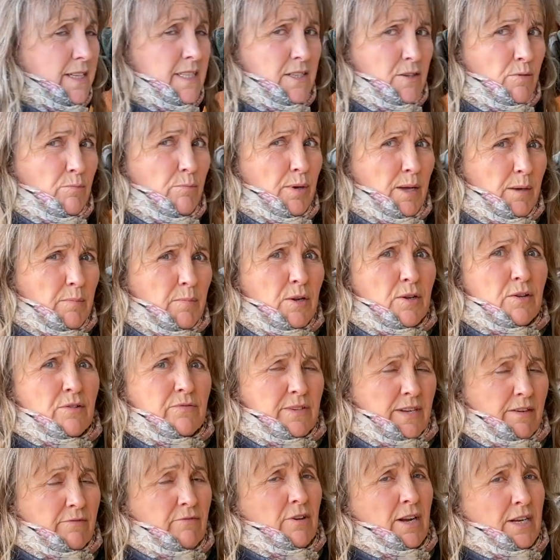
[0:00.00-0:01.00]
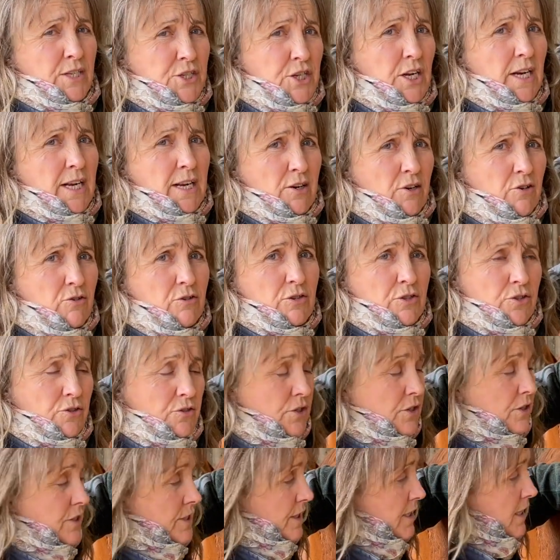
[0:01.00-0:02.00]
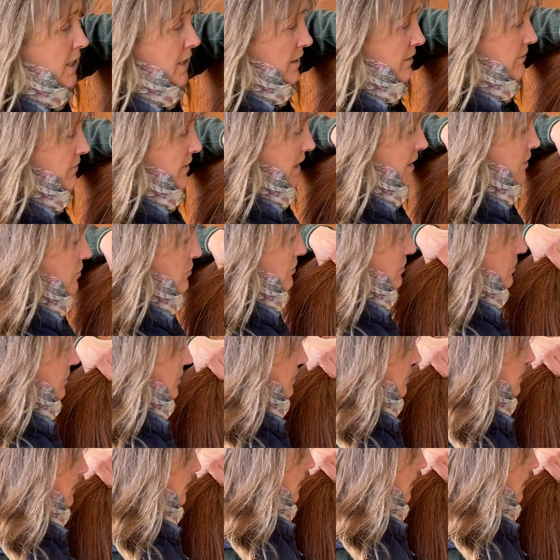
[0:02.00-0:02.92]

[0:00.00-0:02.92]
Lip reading: some people who've never actually looked under the tail of their horses.